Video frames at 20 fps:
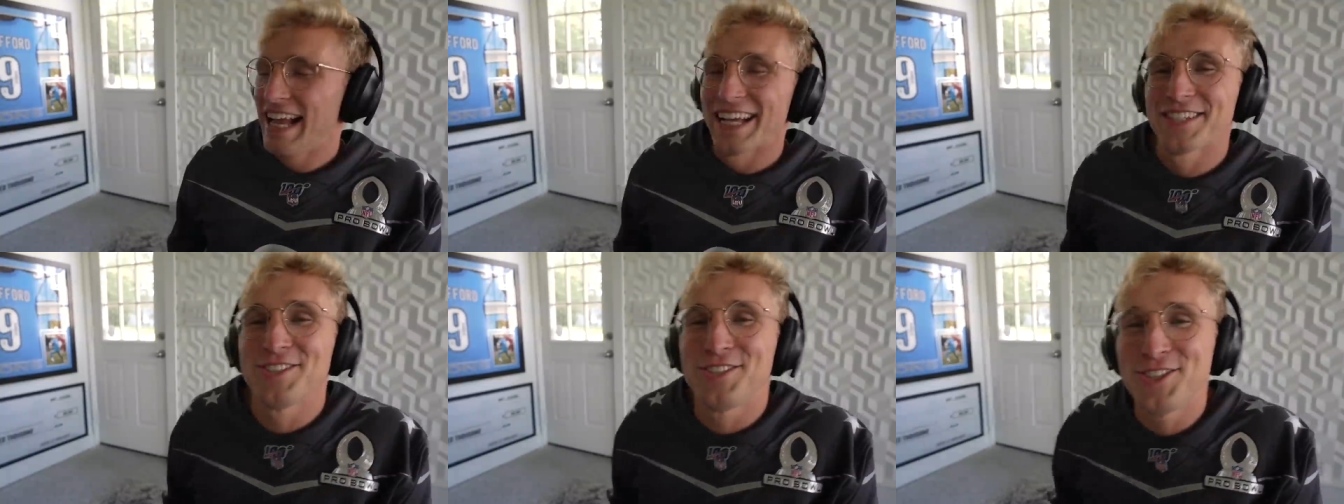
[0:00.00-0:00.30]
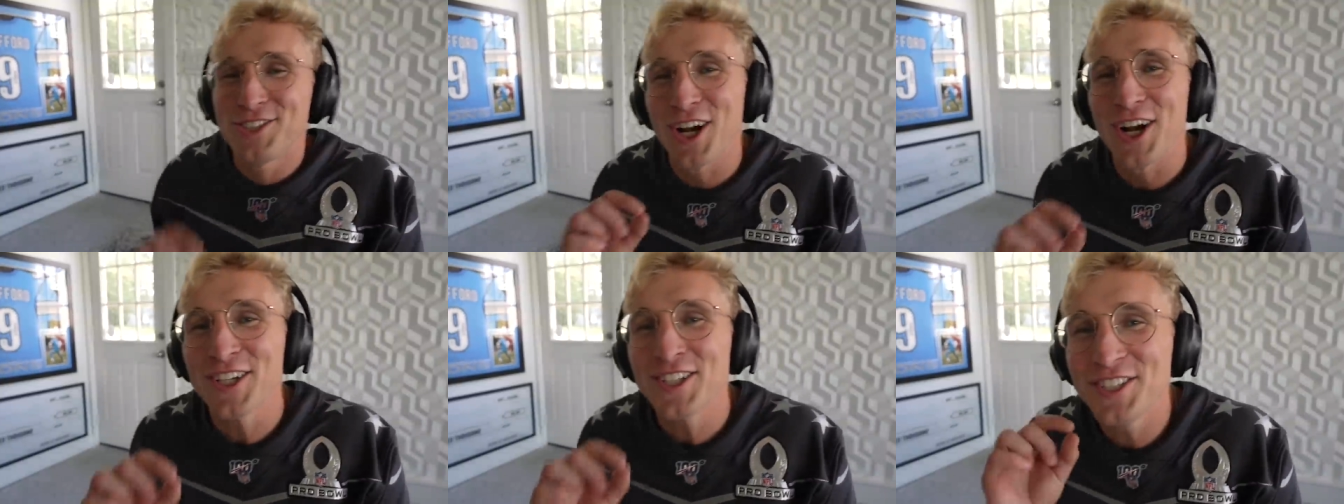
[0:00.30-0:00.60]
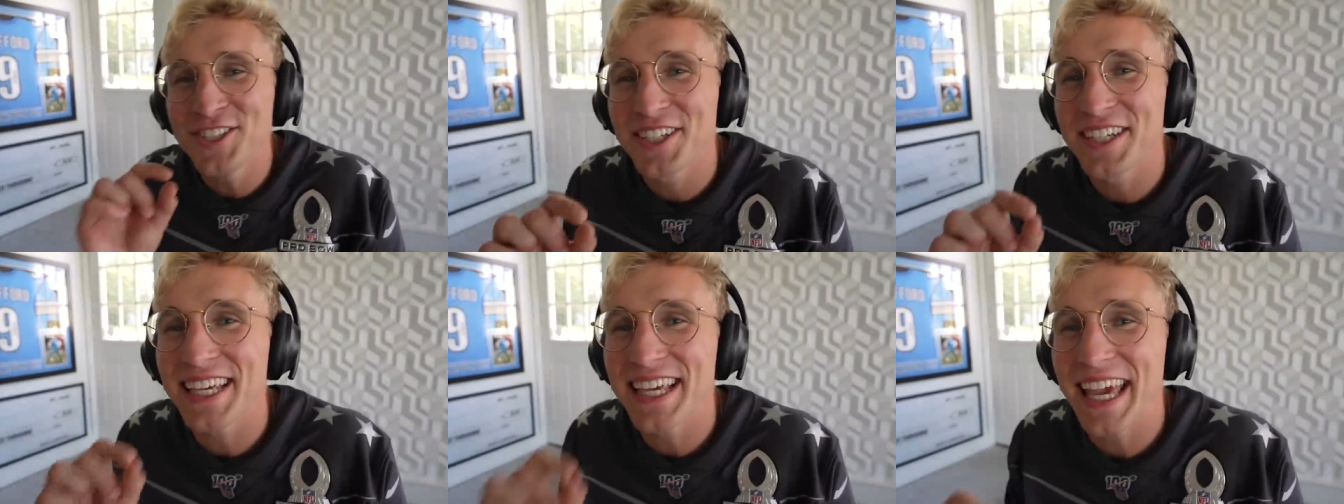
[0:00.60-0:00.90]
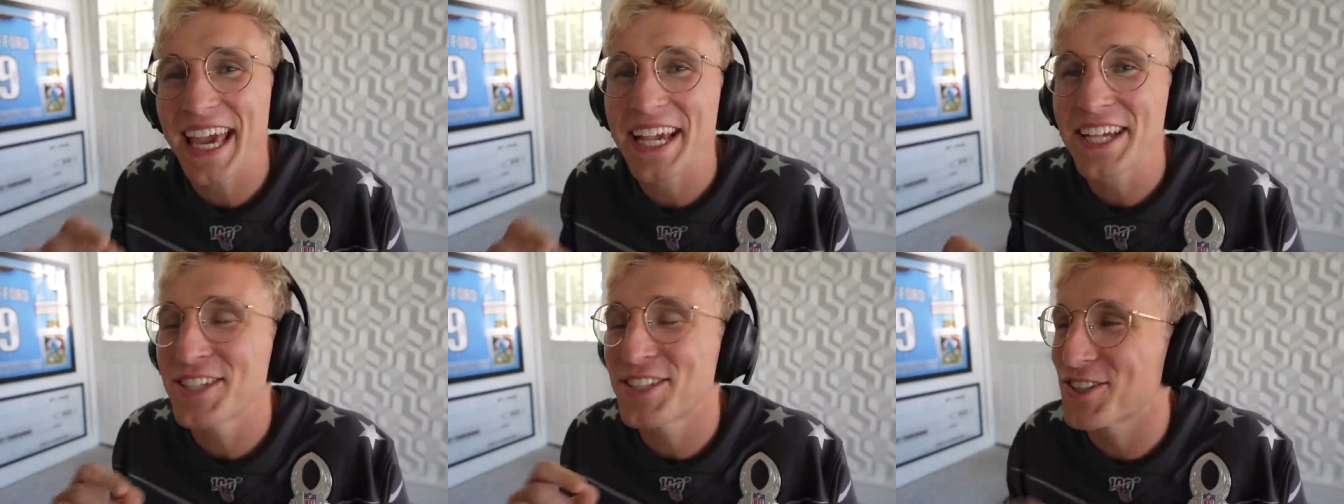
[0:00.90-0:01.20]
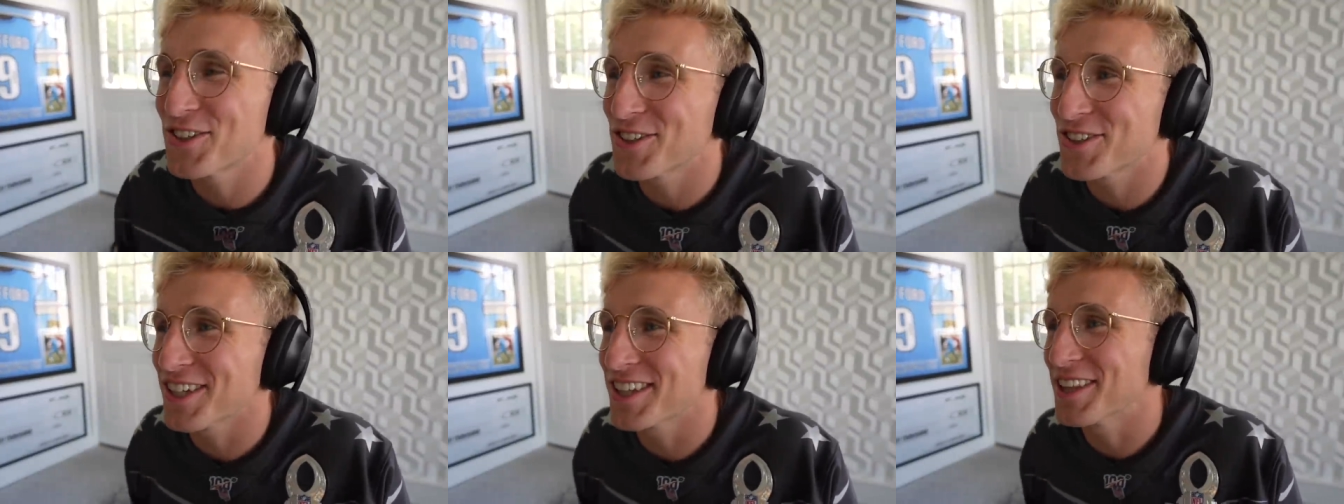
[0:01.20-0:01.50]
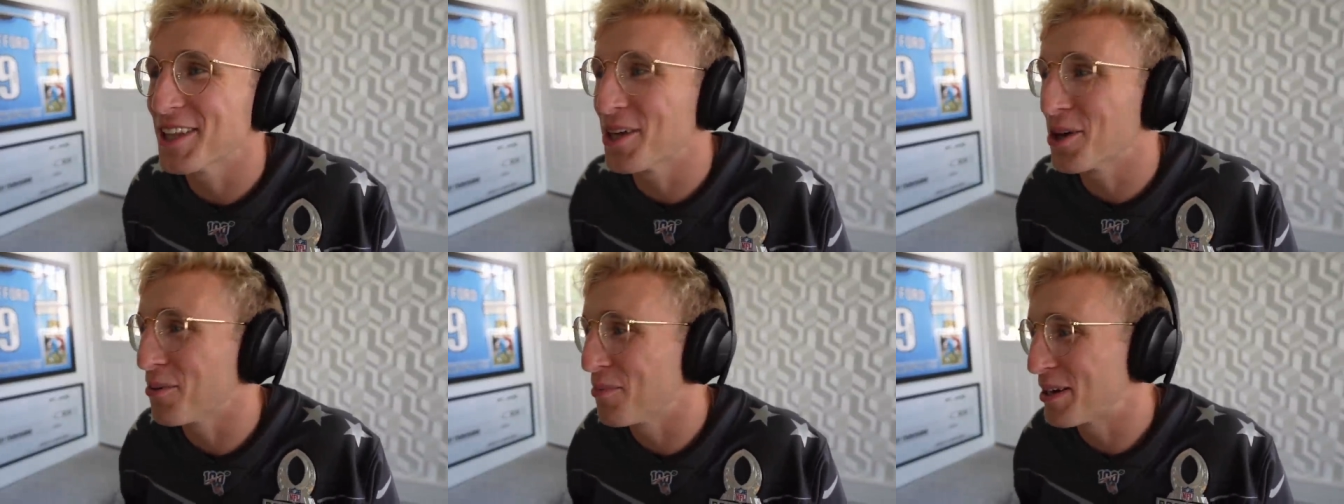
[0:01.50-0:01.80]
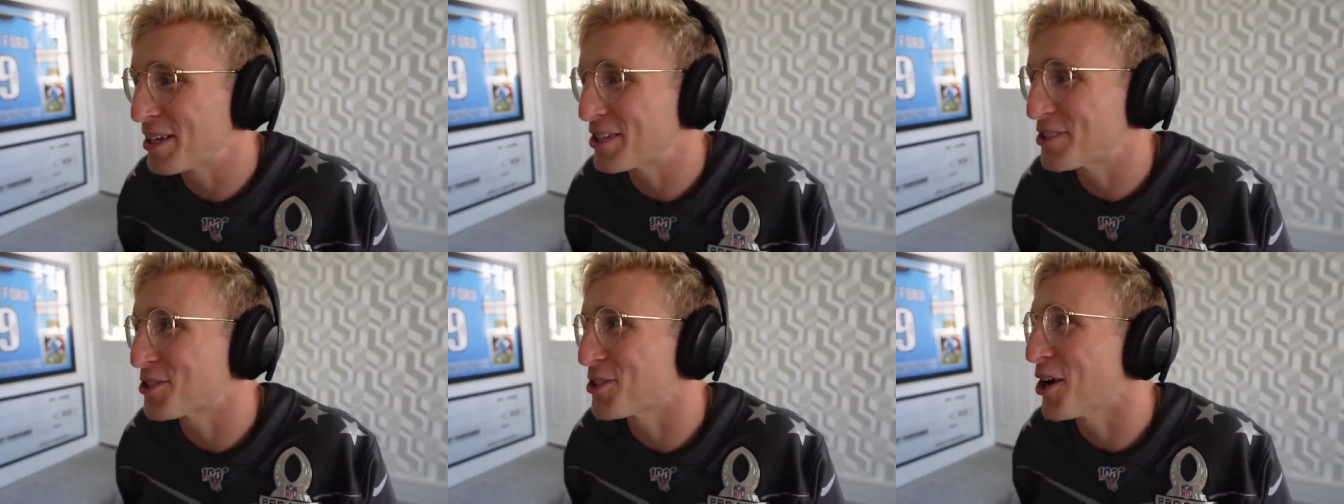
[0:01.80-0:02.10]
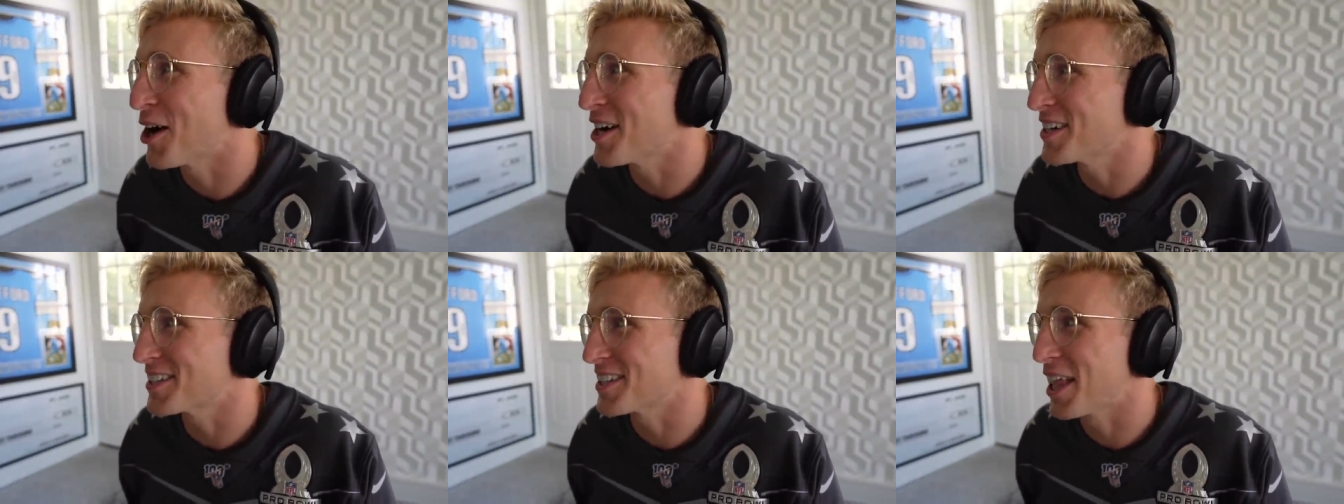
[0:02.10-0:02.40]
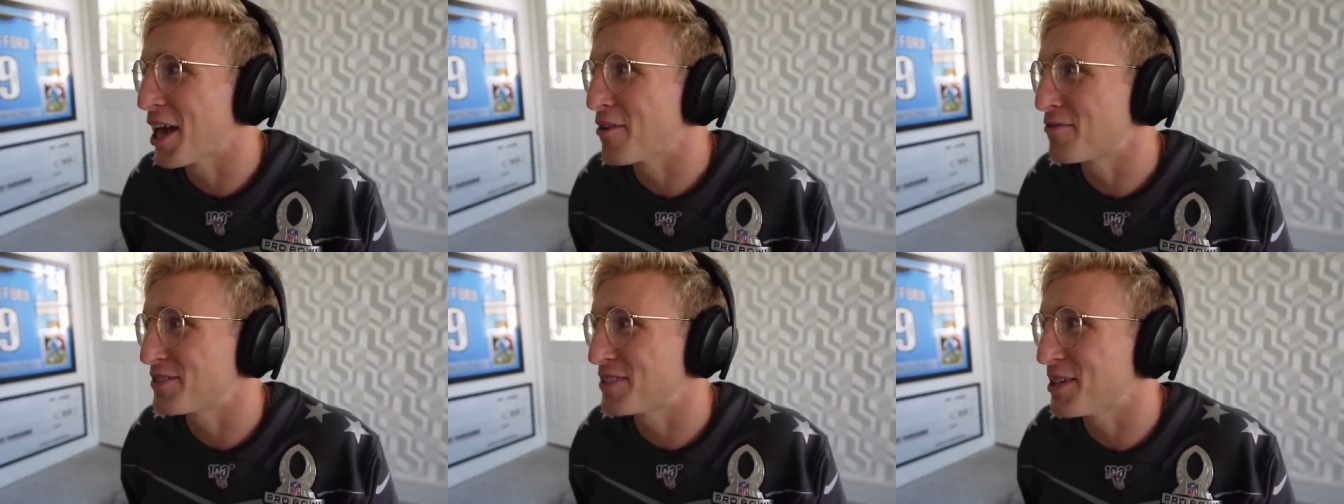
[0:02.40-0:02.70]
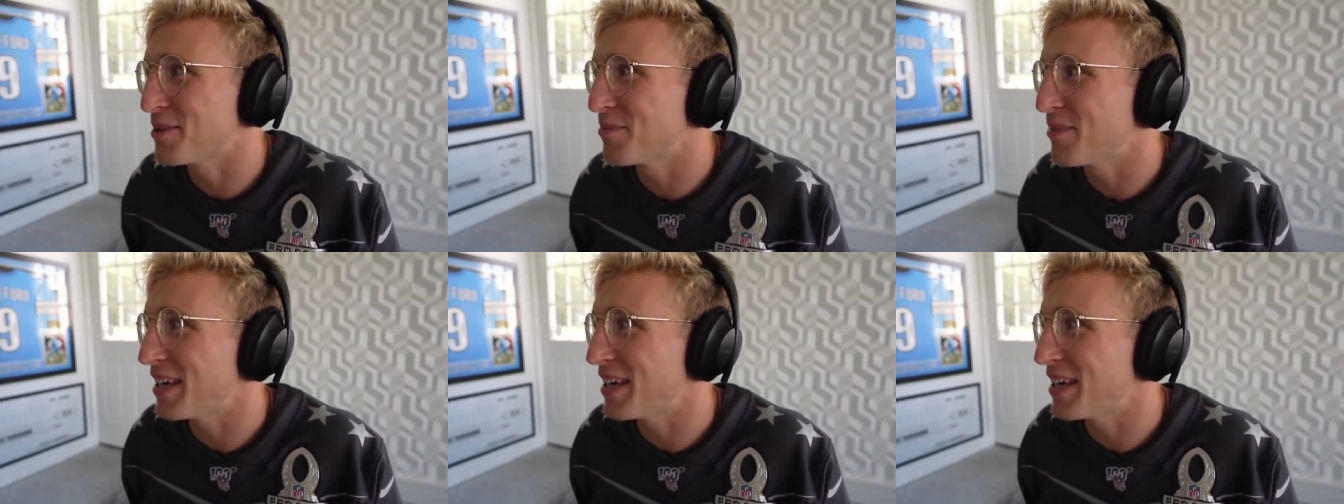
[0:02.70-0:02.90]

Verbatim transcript: And just in case there's a little bit of sauce left in